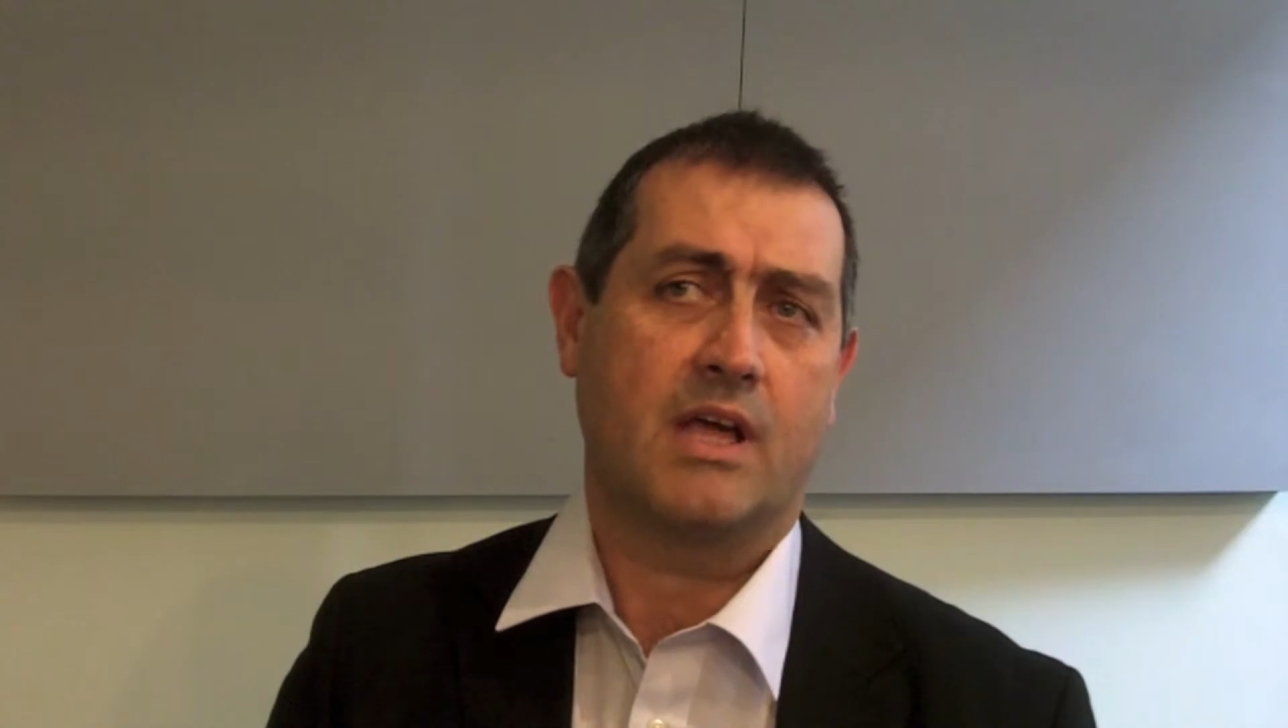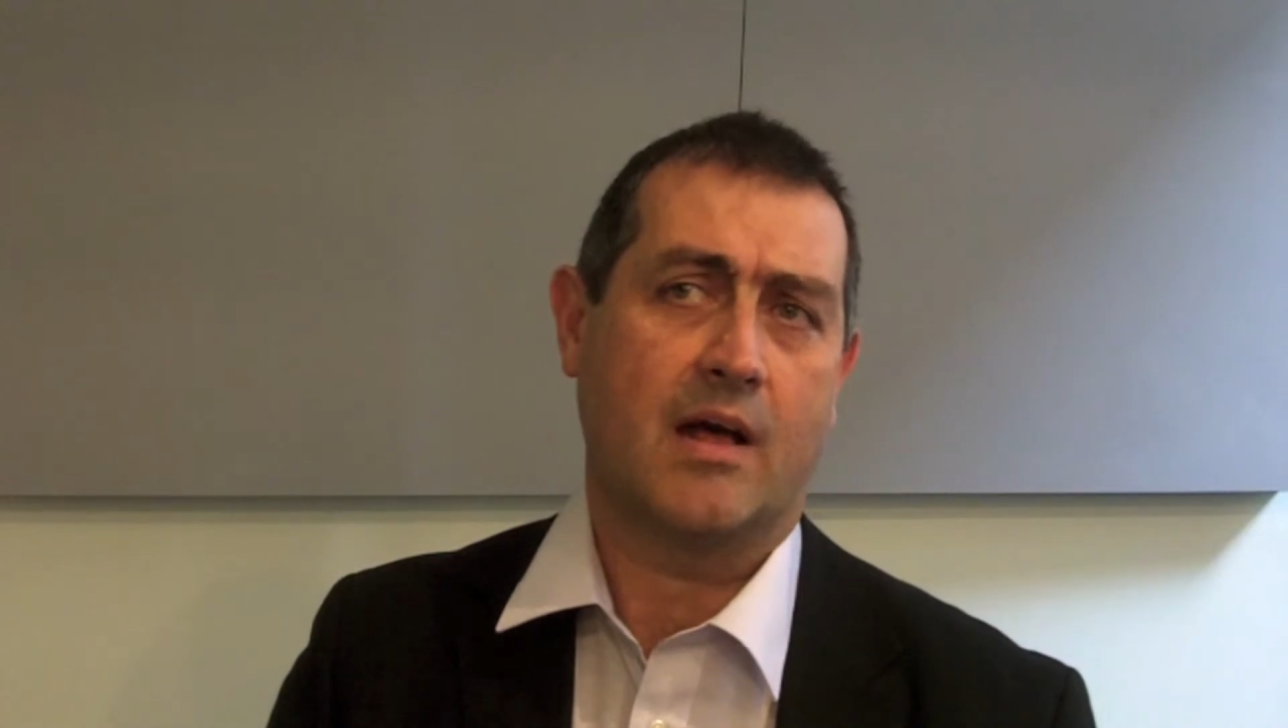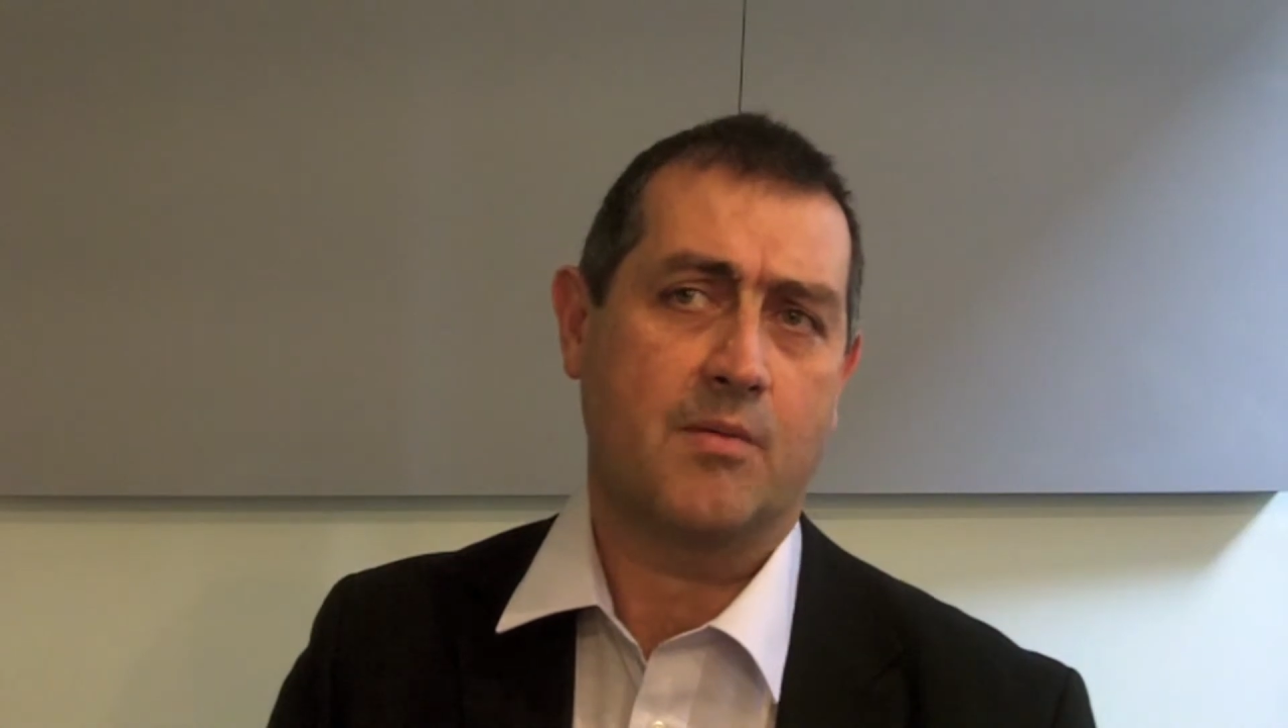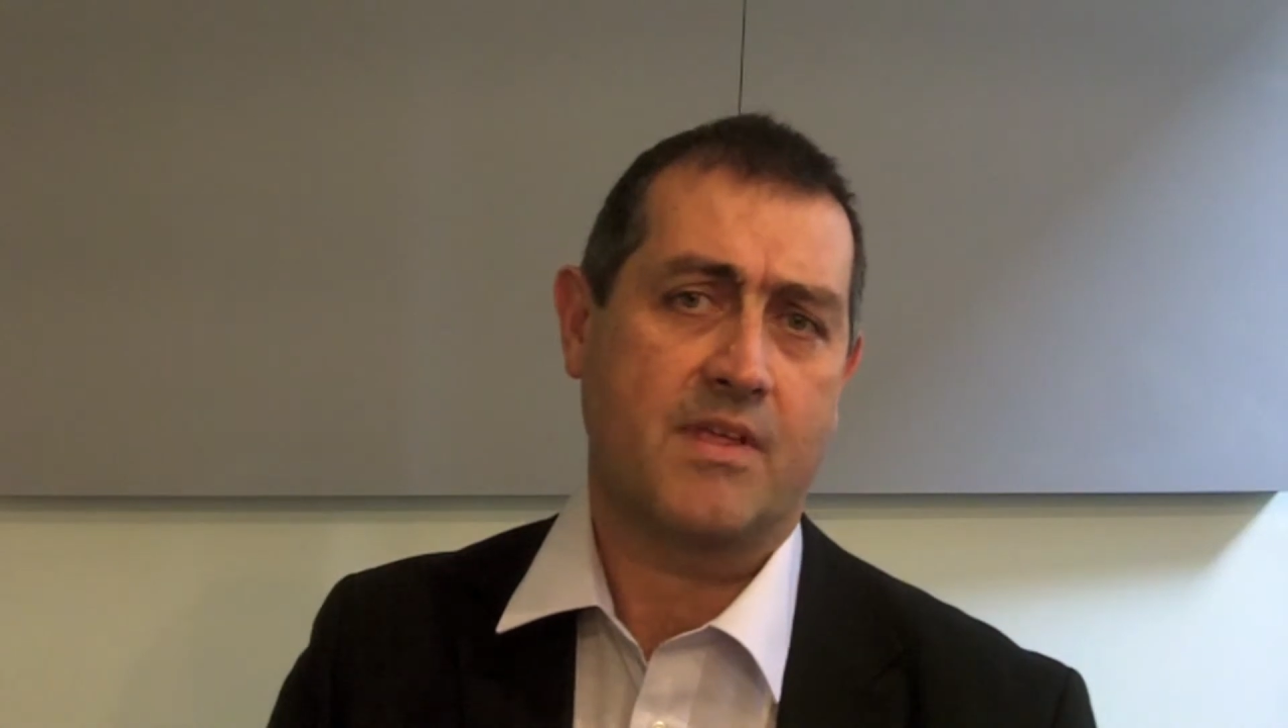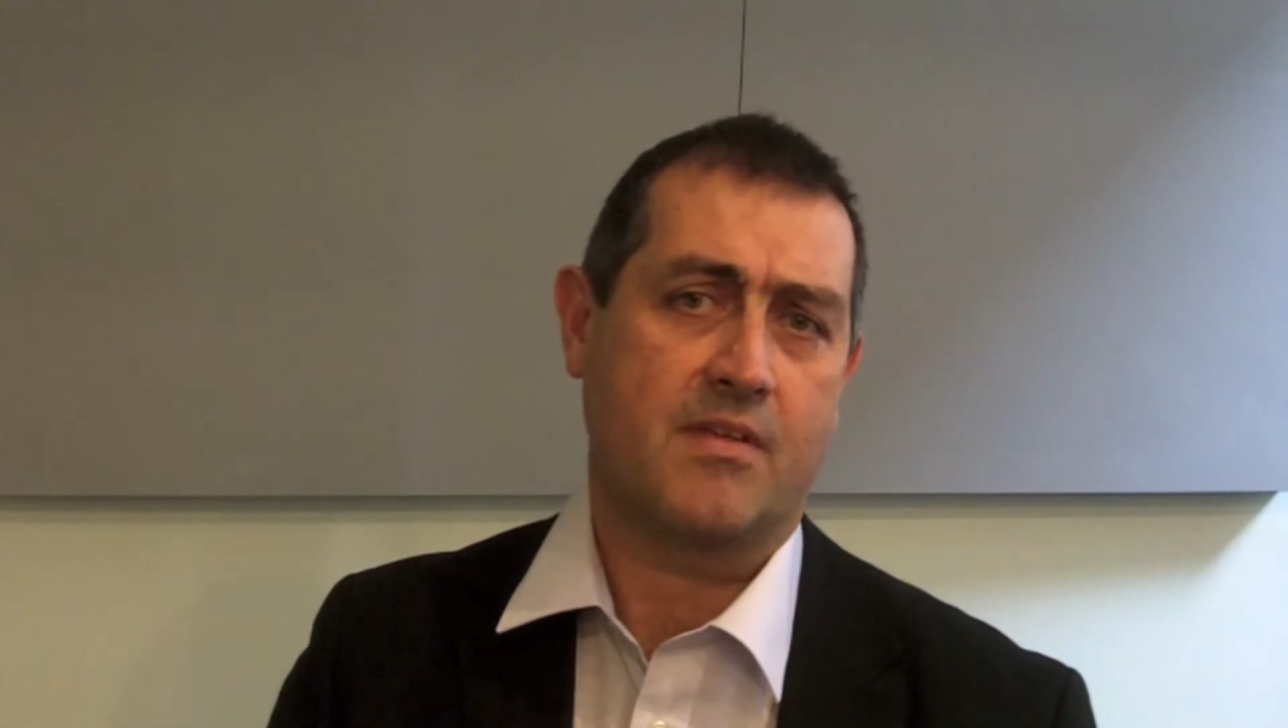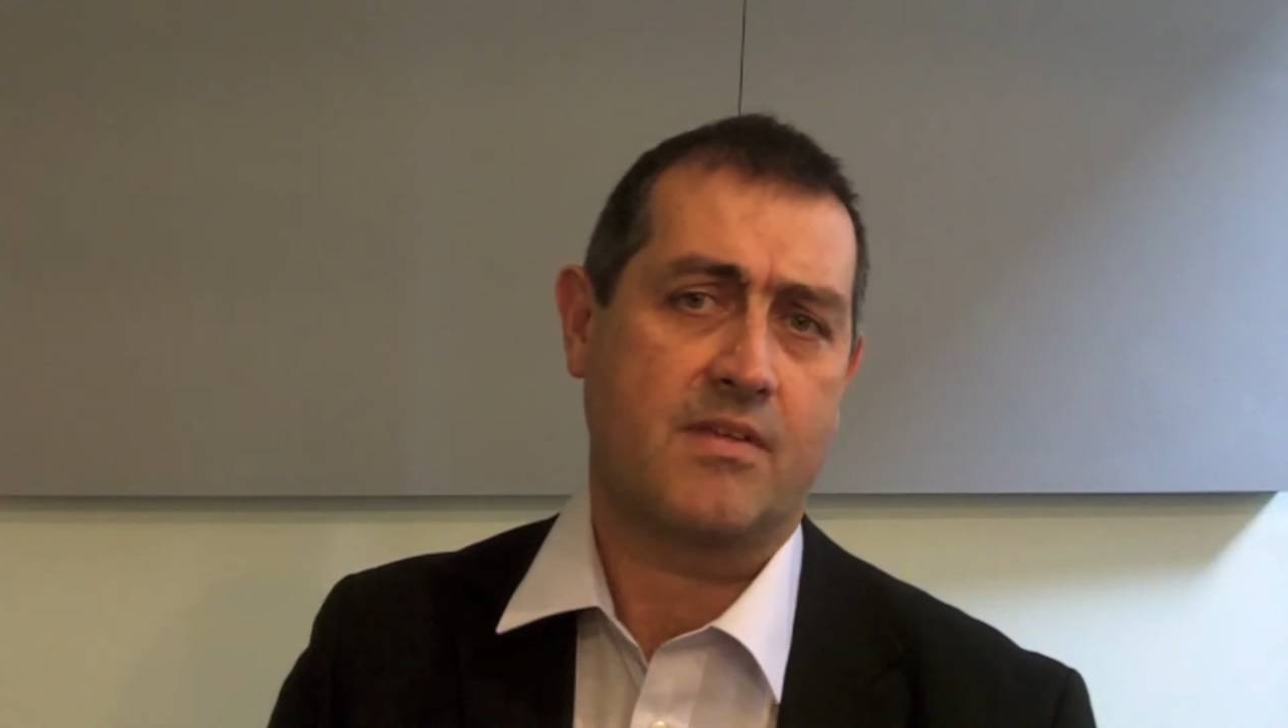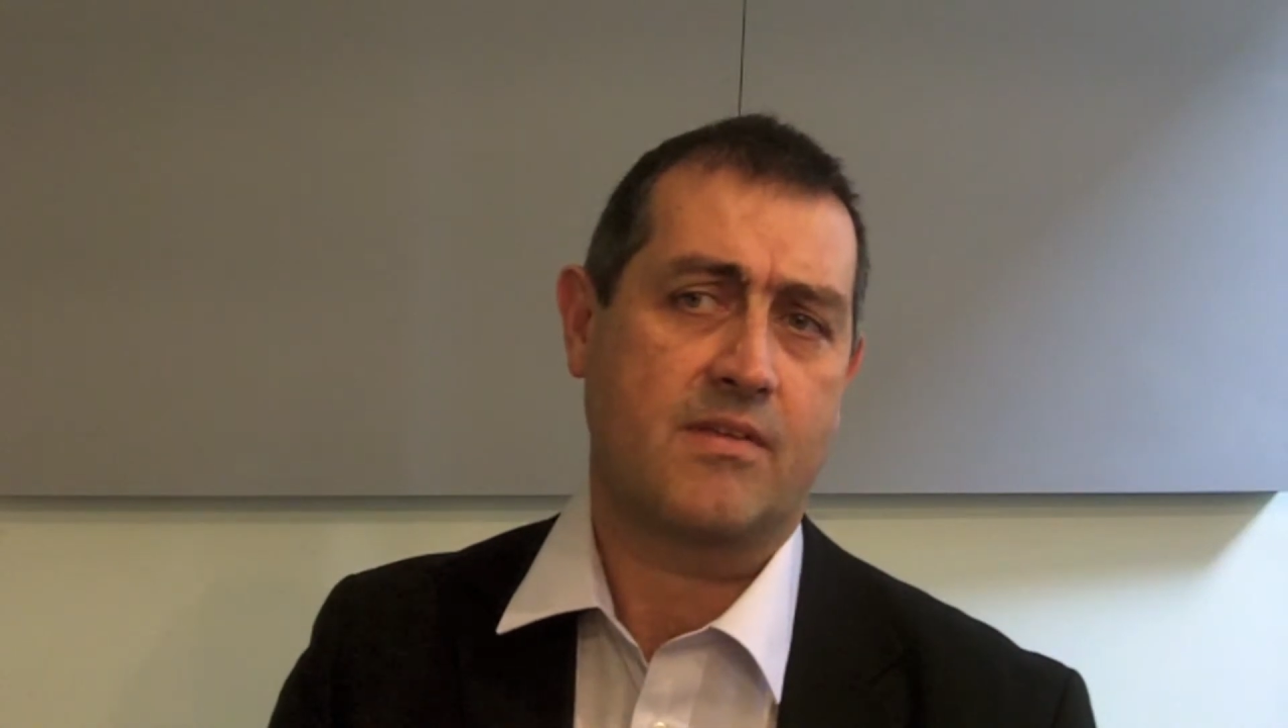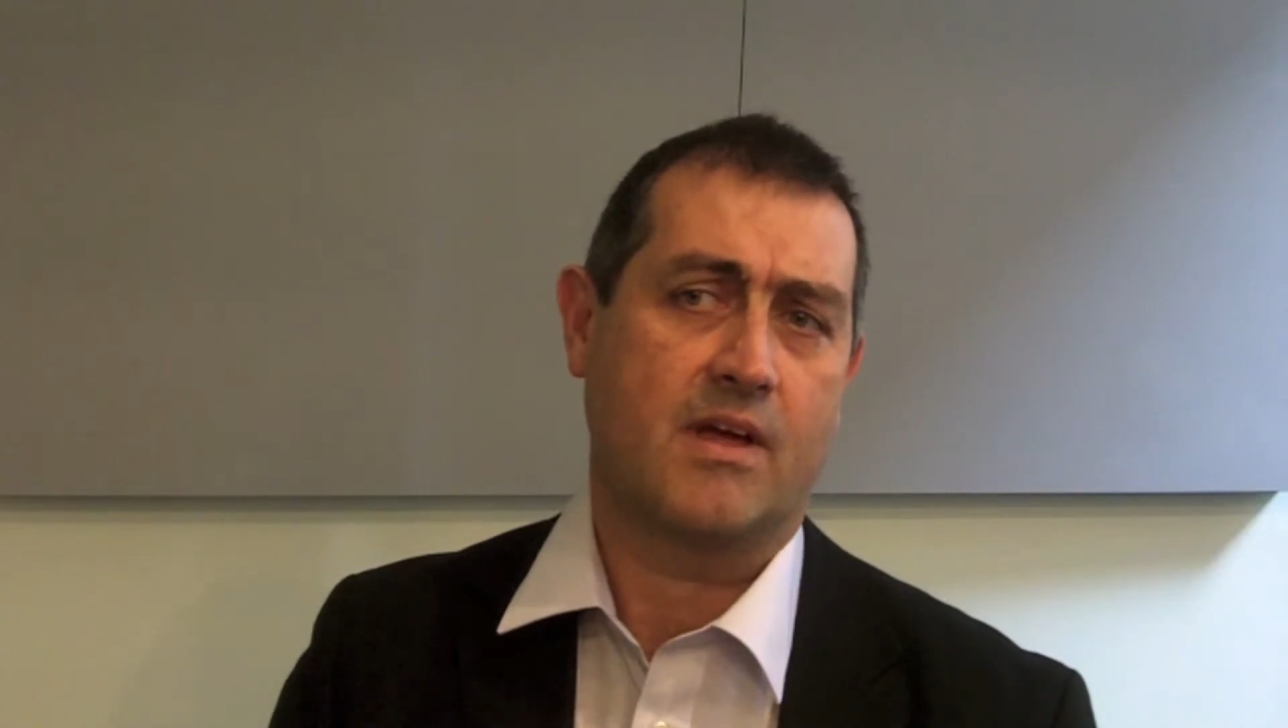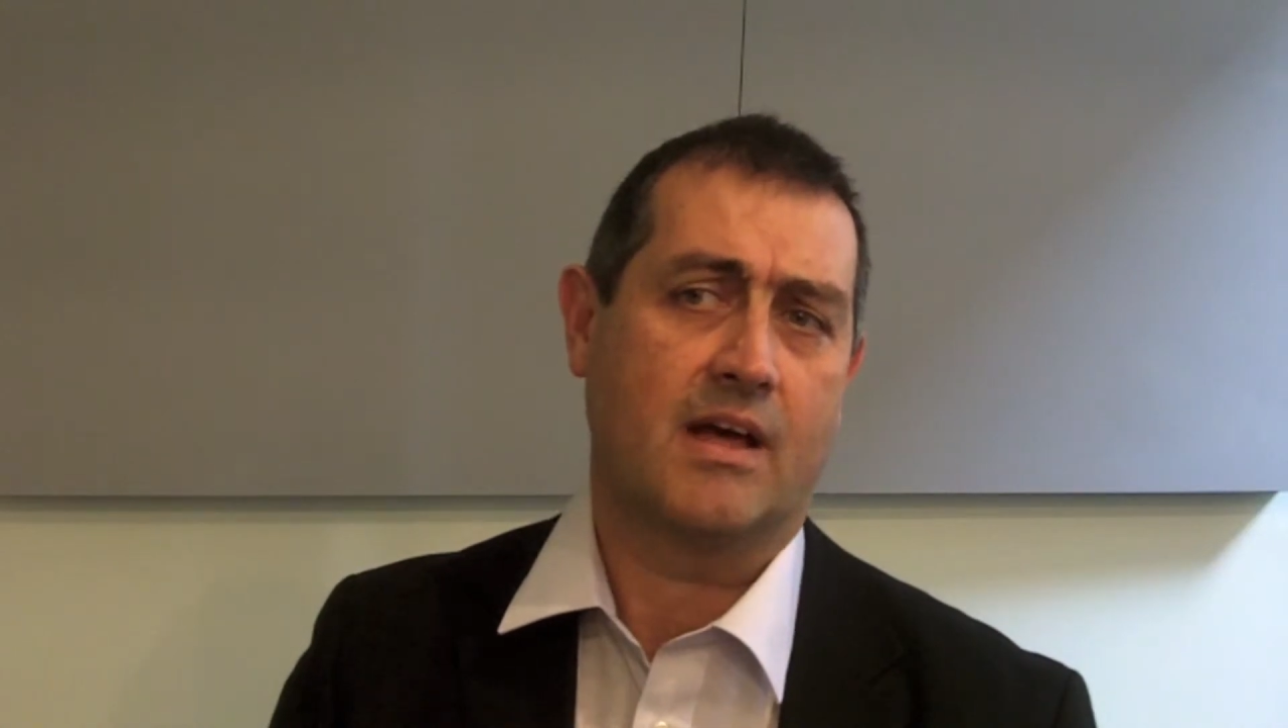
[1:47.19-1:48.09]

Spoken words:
helps us